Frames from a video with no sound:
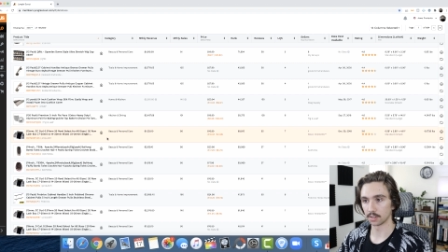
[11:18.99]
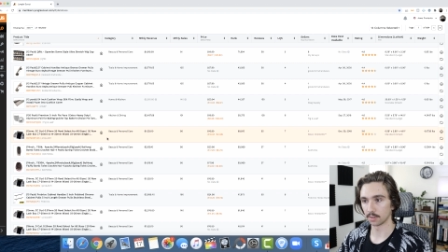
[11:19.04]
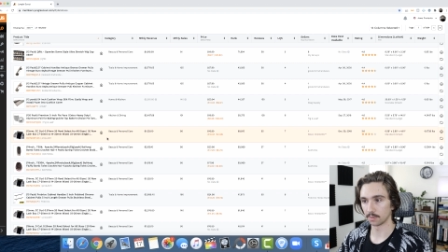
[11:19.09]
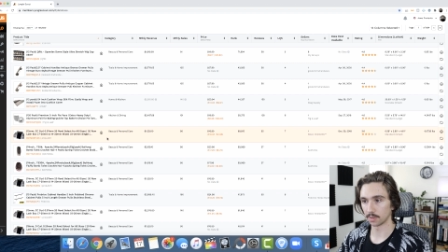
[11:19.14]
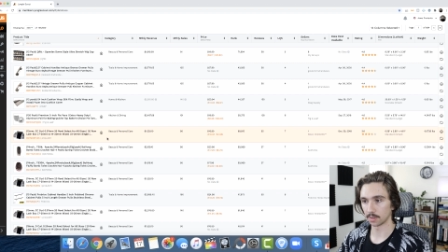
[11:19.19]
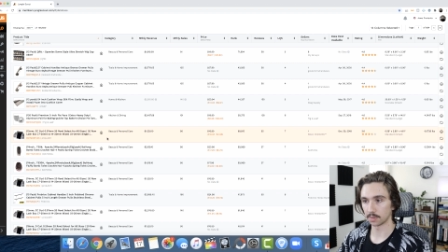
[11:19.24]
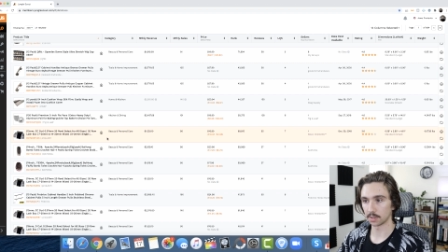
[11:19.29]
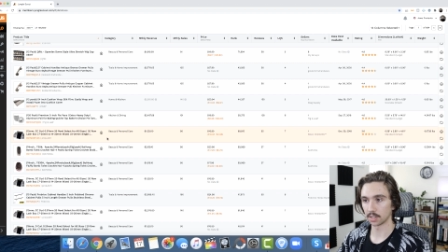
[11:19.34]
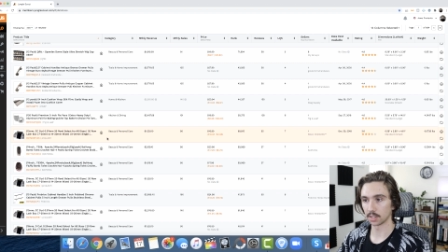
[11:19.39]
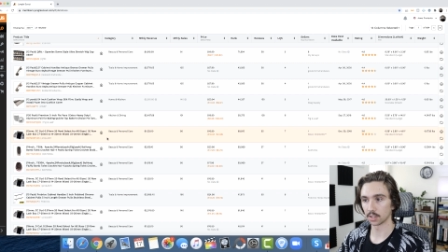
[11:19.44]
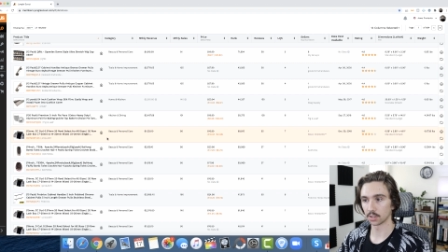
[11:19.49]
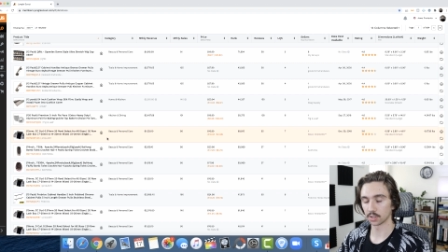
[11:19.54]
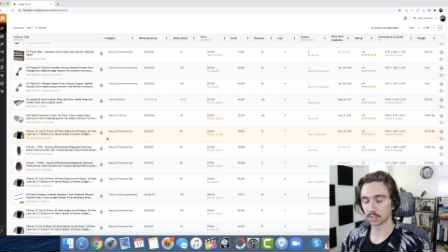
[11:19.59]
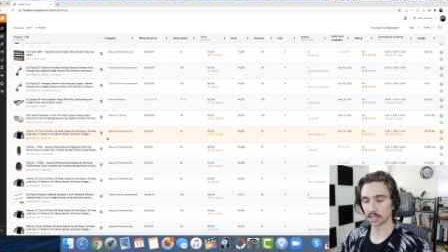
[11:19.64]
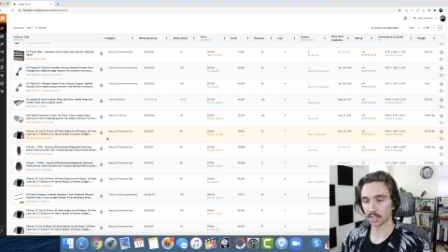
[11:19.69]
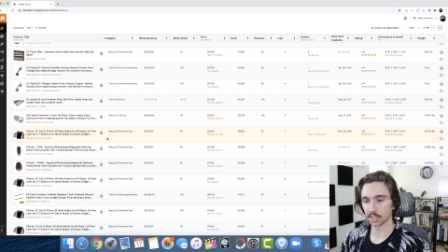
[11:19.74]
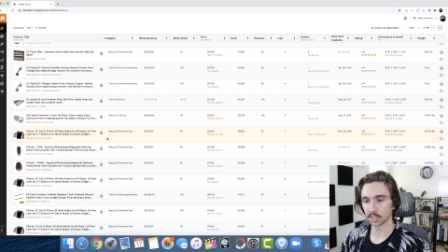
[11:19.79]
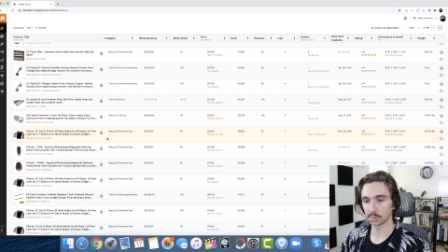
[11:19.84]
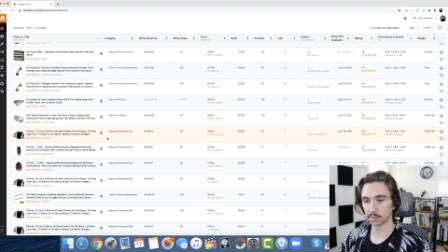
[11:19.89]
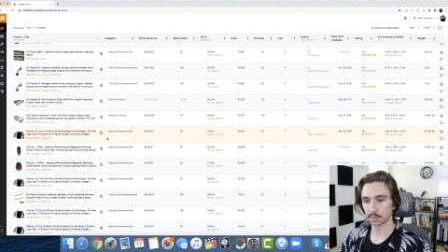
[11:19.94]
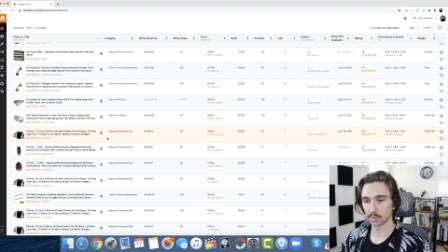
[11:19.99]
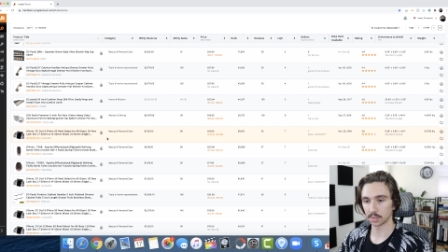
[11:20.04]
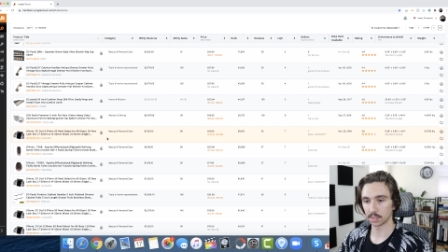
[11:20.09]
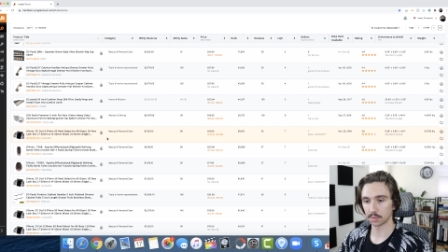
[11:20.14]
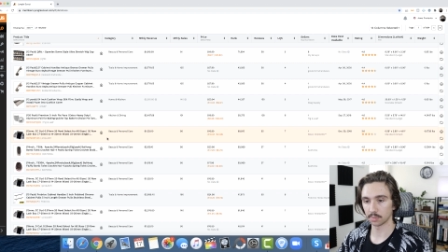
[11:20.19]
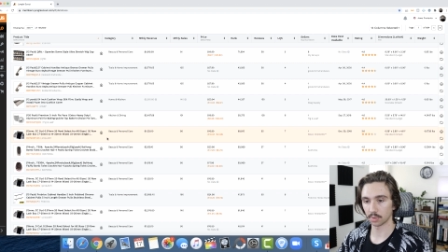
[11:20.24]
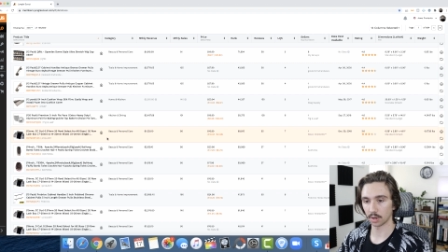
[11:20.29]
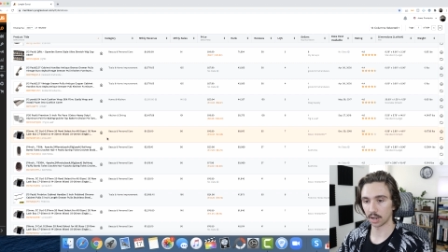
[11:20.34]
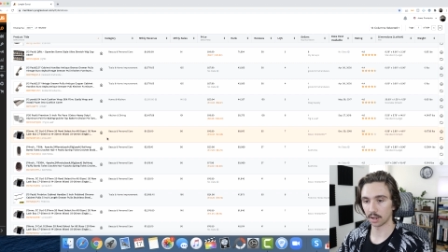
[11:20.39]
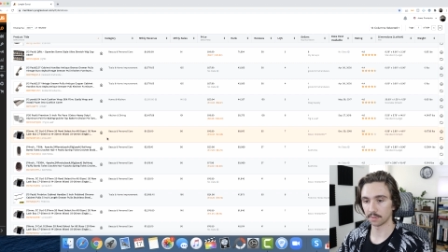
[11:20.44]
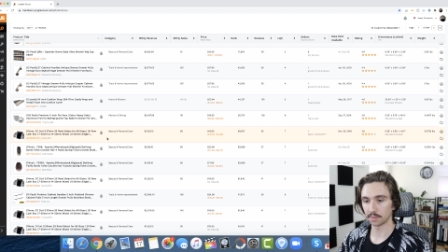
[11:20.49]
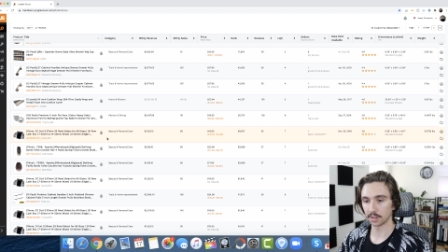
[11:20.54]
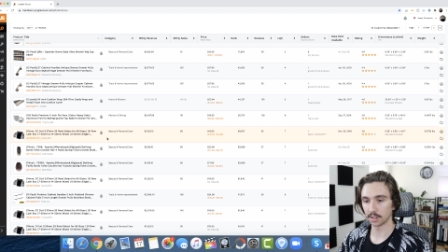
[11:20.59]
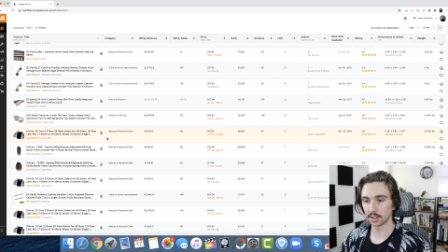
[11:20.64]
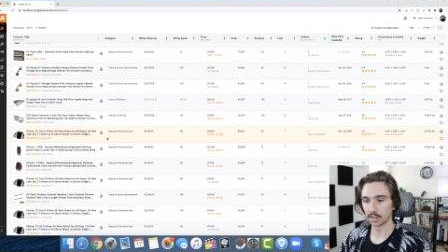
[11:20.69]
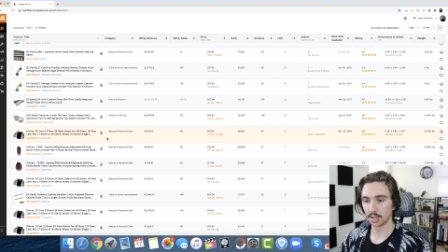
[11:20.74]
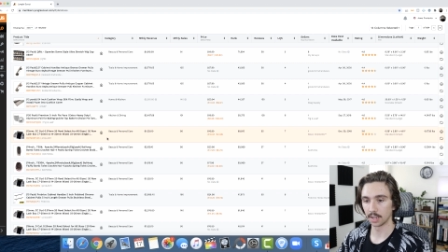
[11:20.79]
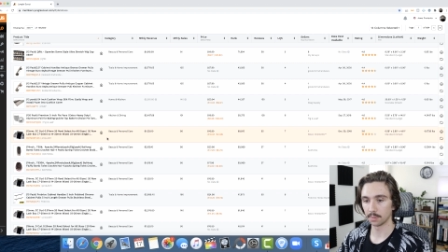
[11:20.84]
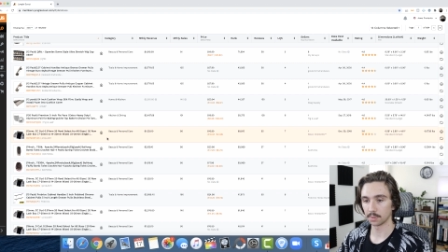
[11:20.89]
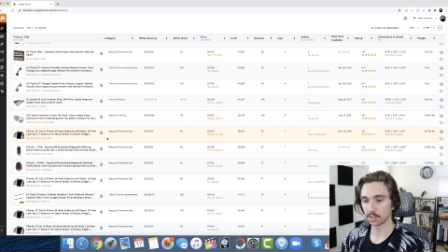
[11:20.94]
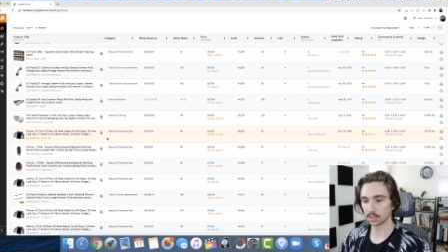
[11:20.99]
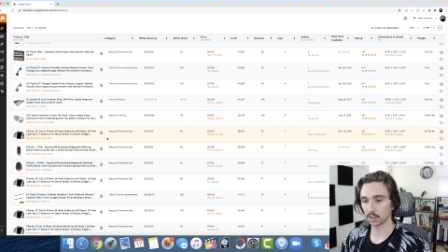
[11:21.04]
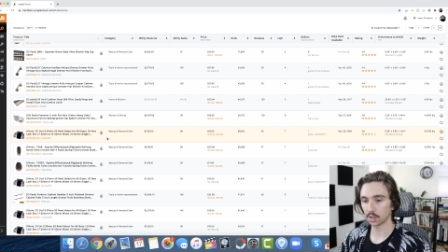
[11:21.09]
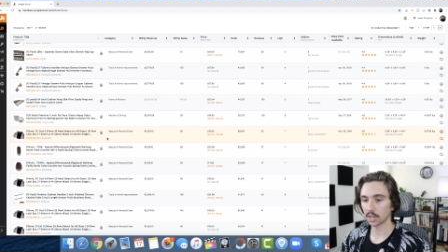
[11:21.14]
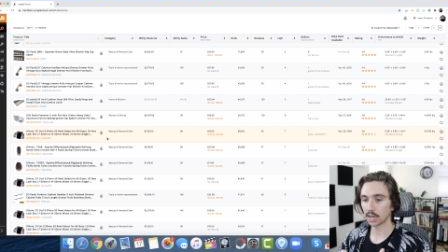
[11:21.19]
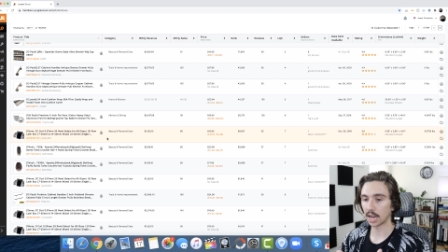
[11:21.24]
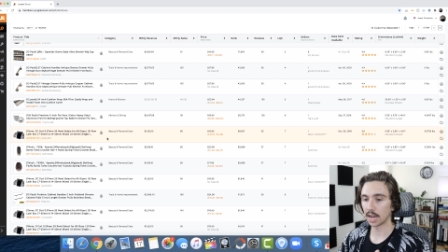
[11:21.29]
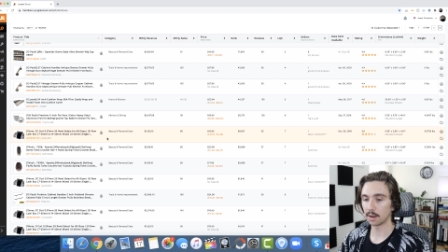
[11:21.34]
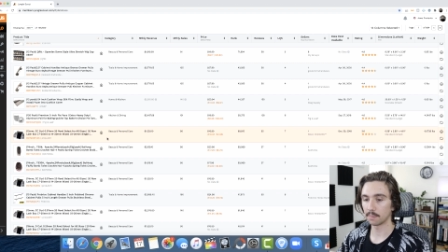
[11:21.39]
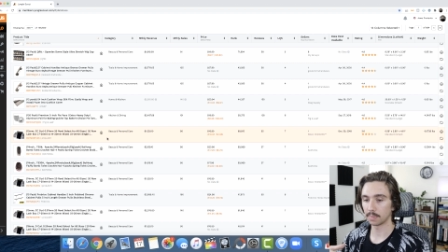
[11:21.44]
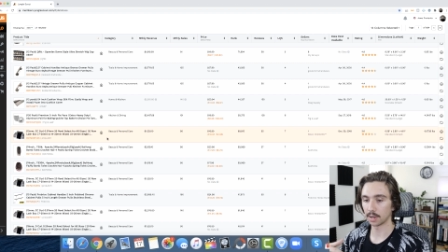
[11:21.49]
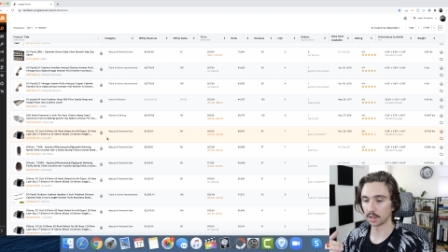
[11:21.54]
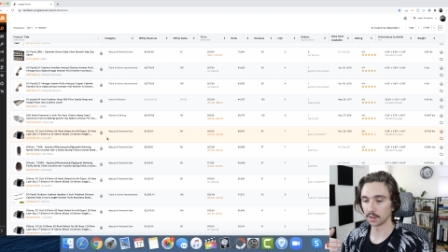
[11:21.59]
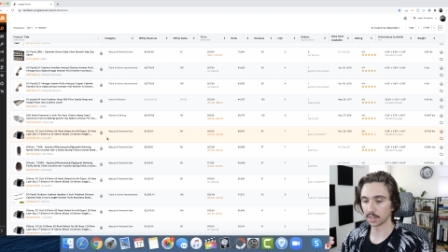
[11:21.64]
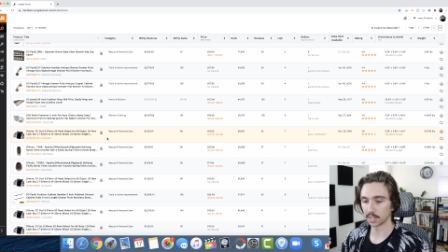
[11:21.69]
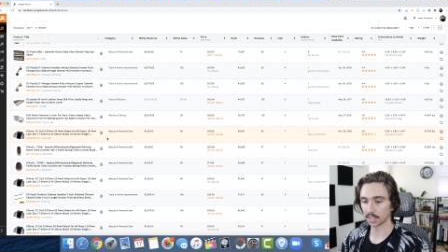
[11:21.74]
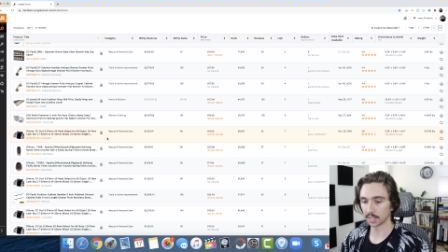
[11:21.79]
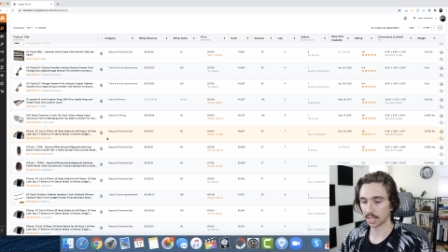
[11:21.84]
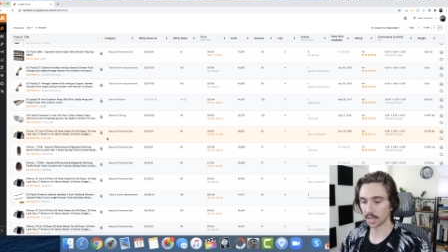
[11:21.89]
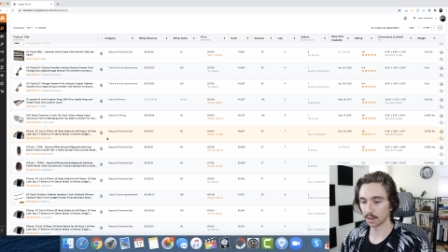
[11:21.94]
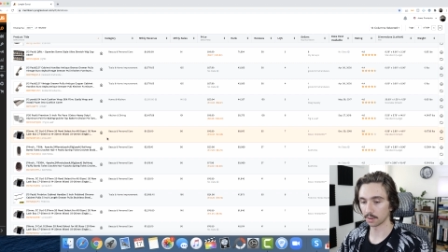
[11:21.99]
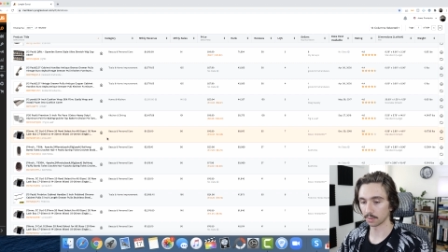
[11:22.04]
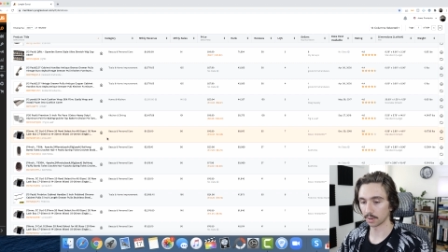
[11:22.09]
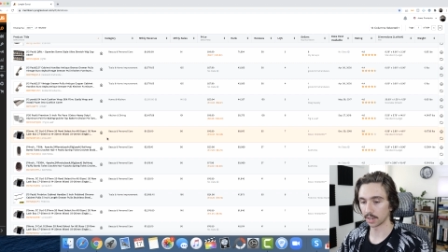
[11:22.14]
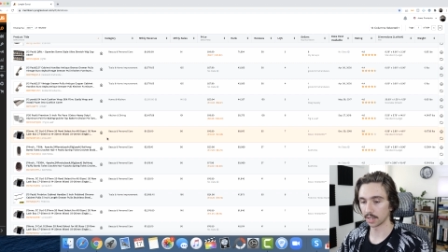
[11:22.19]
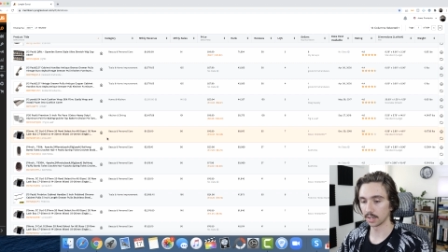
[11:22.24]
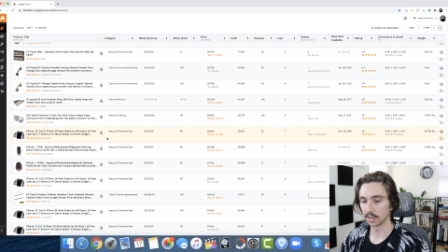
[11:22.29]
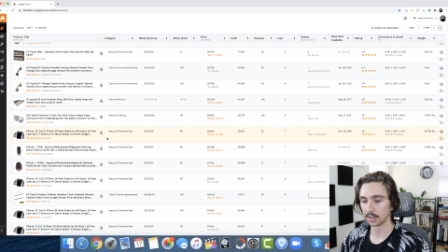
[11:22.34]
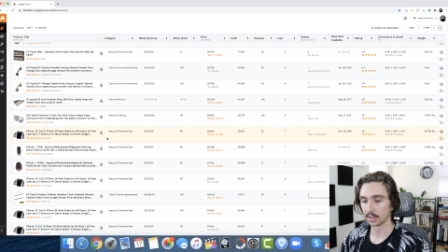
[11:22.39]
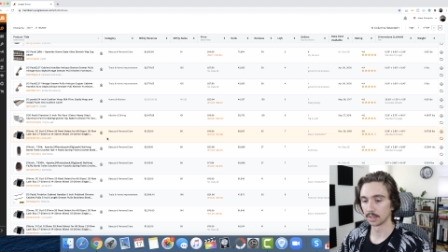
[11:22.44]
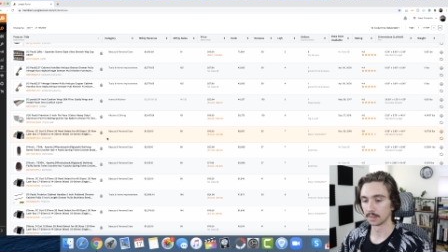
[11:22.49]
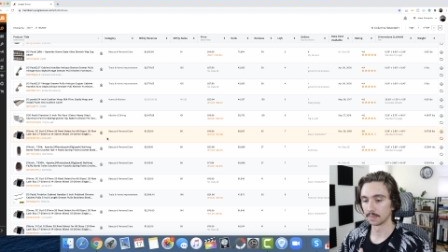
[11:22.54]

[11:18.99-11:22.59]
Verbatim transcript: to fifteen hundred dollars per month in profit, but start compounding that, right?